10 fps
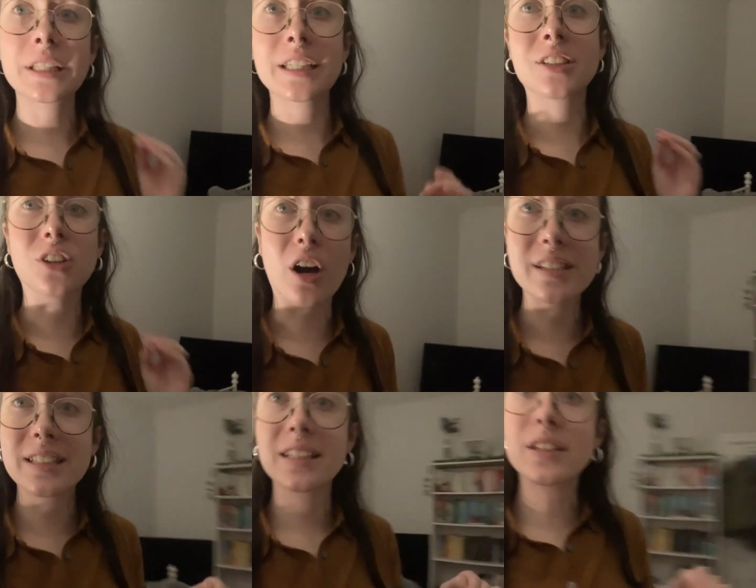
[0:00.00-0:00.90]

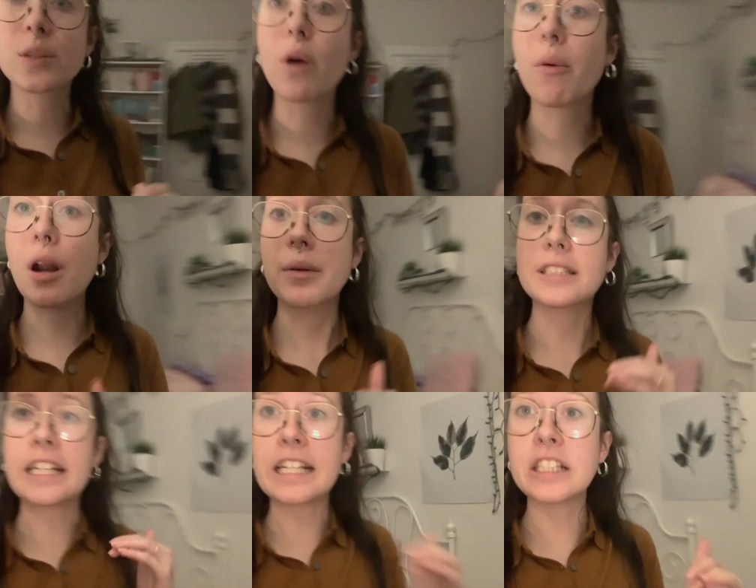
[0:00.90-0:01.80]
exhausted to the point where I was
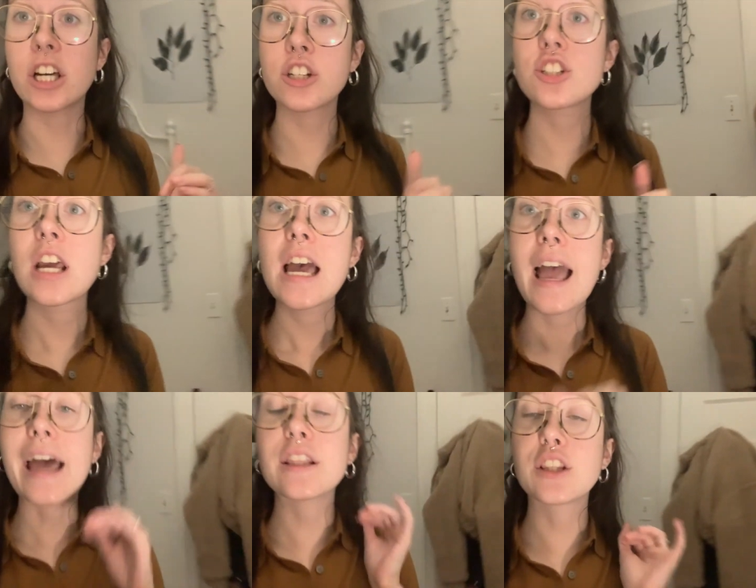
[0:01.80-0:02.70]
eating lunch
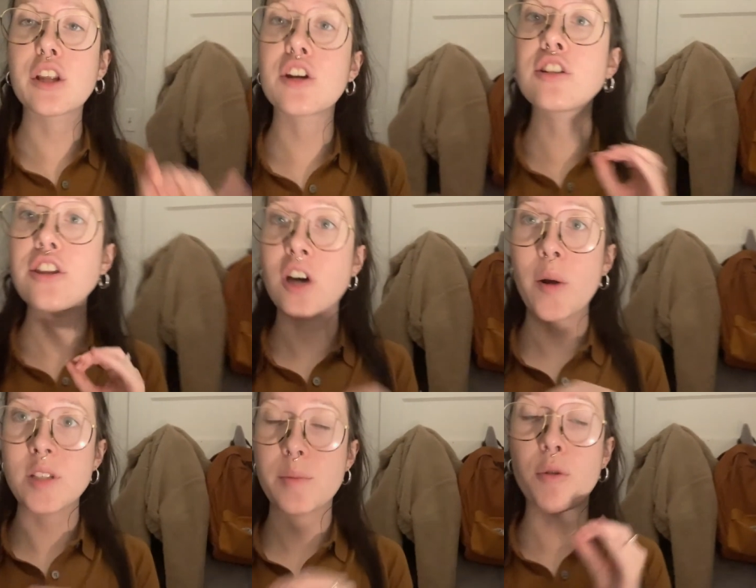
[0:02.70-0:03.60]
and literally thought
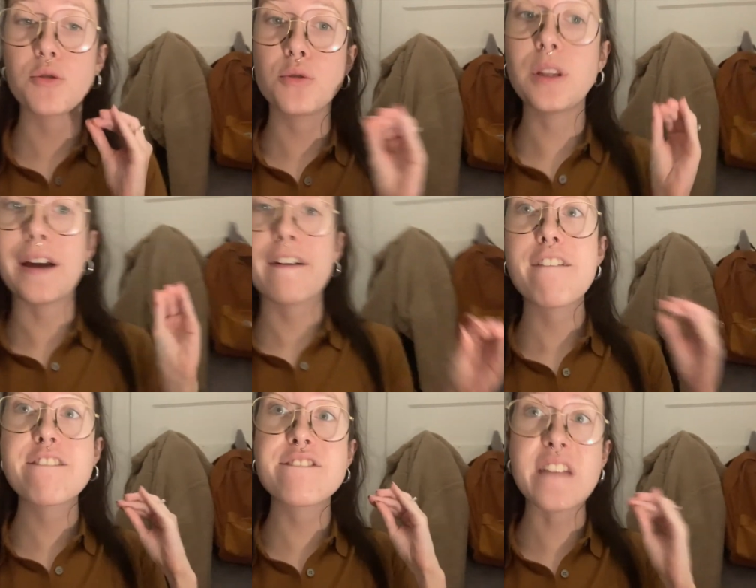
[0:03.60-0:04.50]
I was about to like
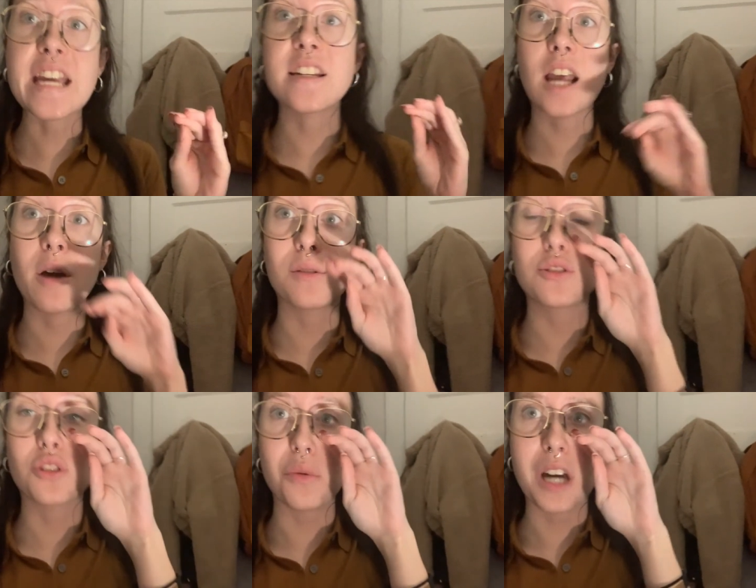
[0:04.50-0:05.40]
faint. I was
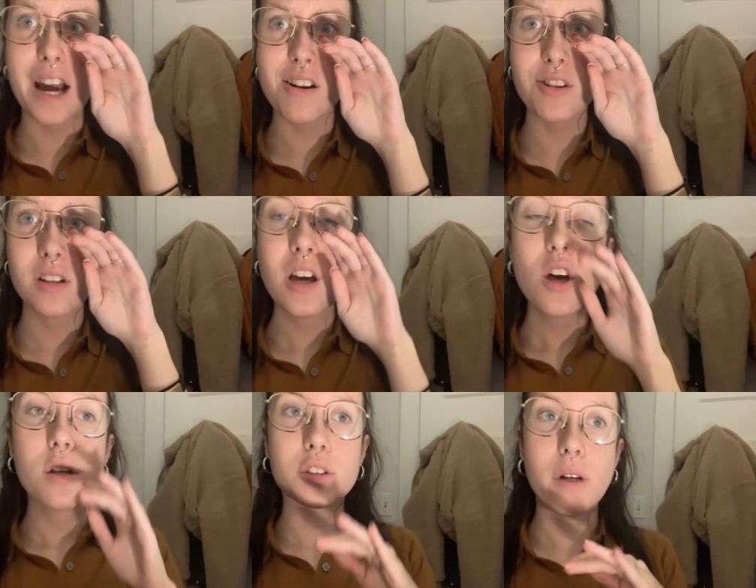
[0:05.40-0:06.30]
so tired.
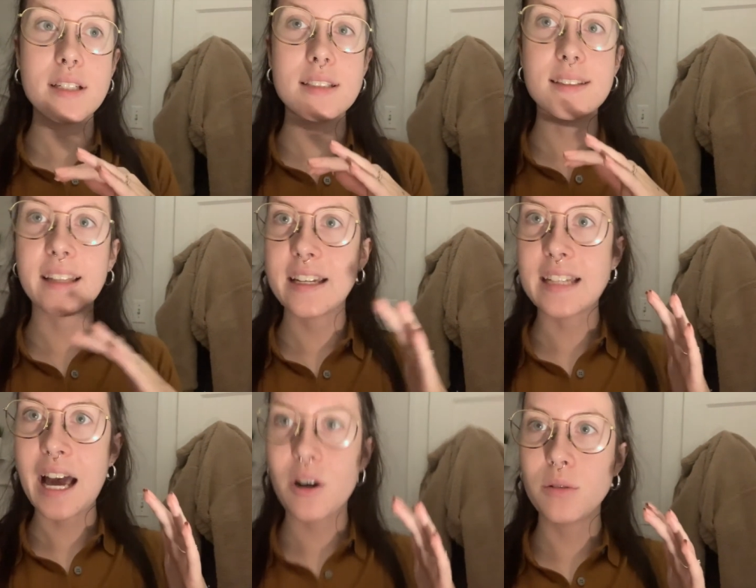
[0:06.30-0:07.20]
So I just lay
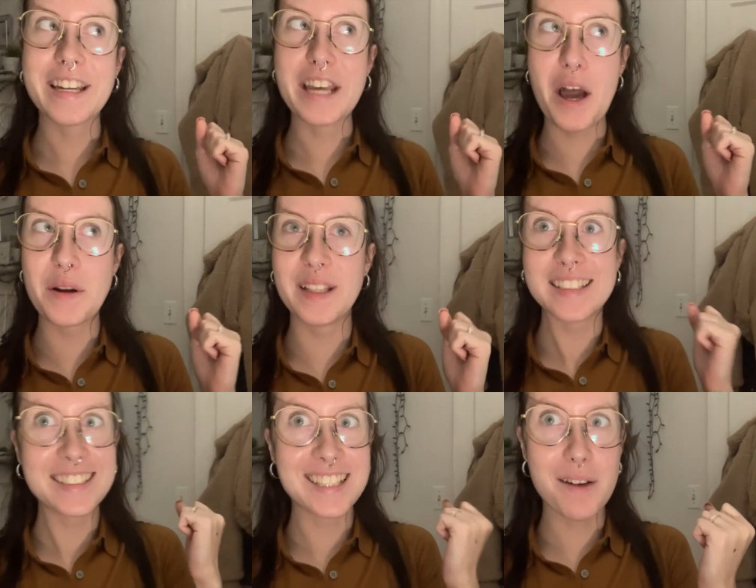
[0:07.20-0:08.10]
down
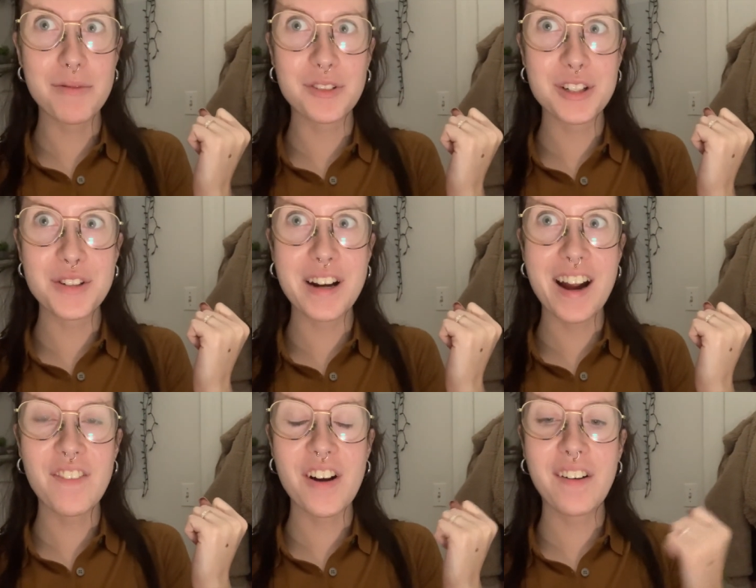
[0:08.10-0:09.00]
and slept for
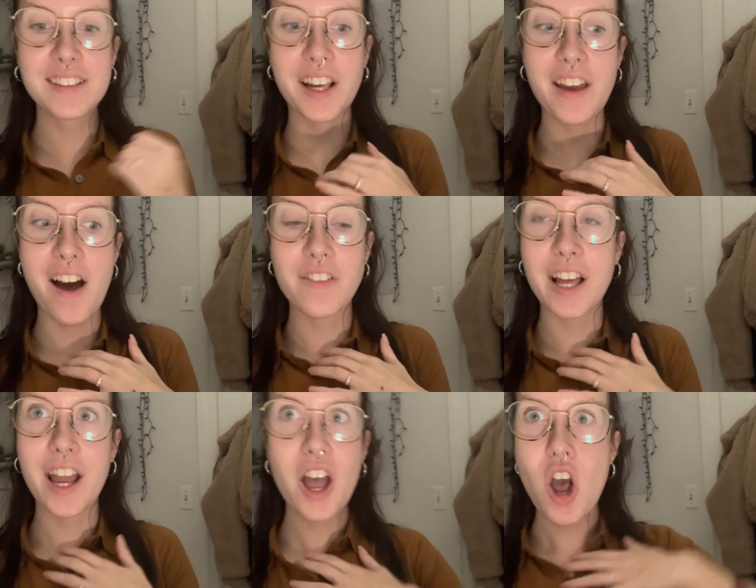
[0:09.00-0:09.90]
2.5 hours. I have like